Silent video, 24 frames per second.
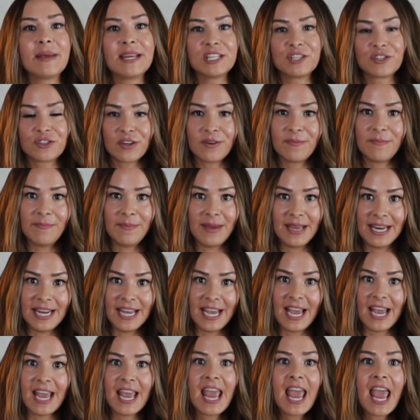mainstream
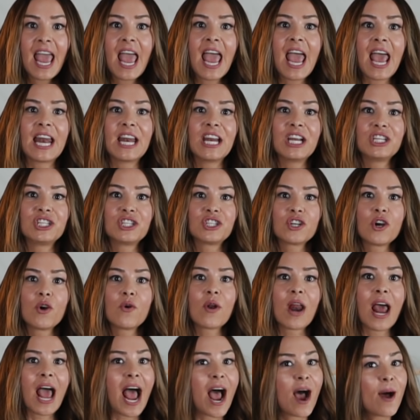media, and it
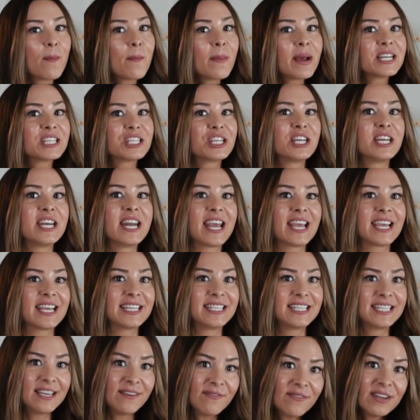showed how much
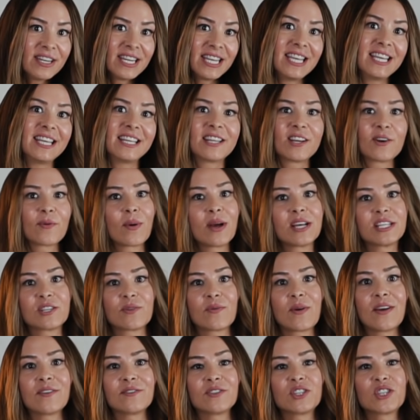negativity there was
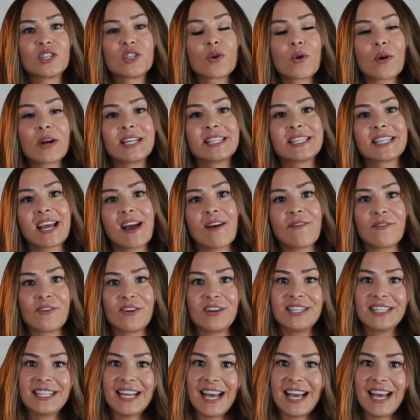around stories covering